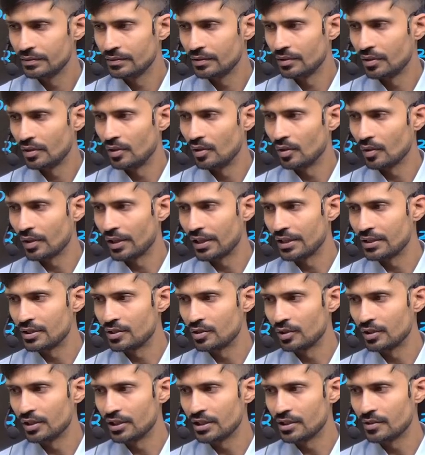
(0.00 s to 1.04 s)
Okay, so
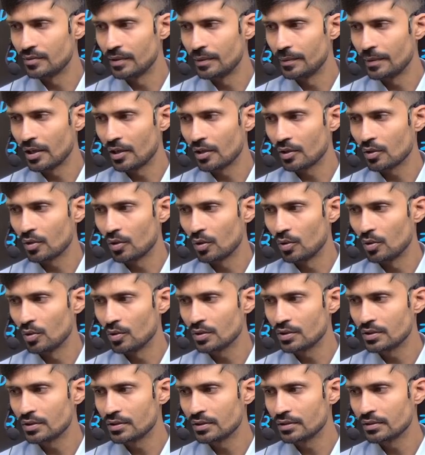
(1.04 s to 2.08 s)
this will be our
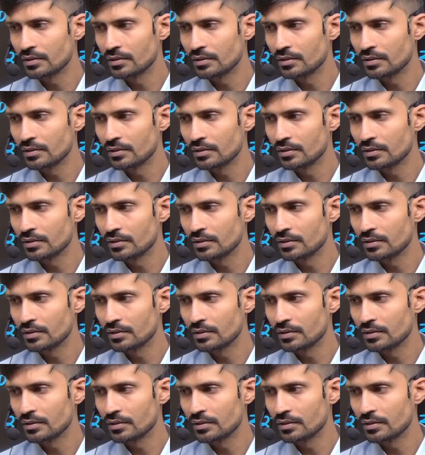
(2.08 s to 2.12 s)
close.